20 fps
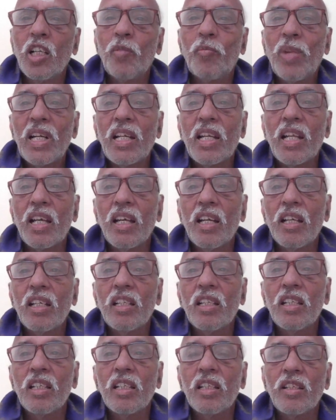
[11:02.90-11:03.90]
But
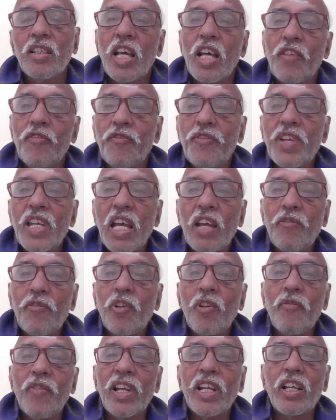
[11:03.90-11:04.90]
they are
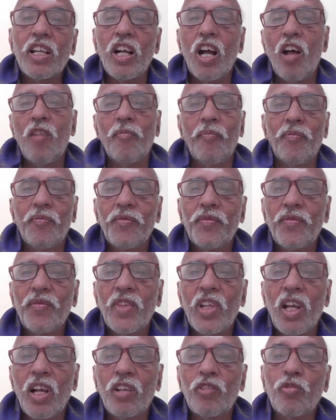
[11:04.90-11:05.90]
fearful when calm.
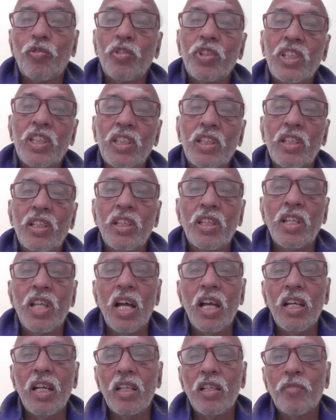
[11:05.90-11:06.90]

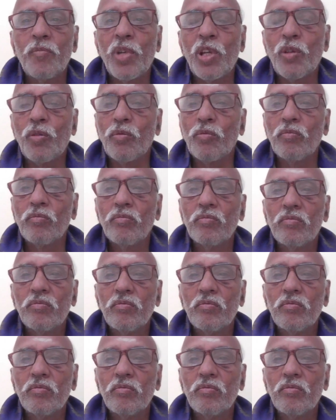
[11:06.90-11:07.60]
Akrudhaviru.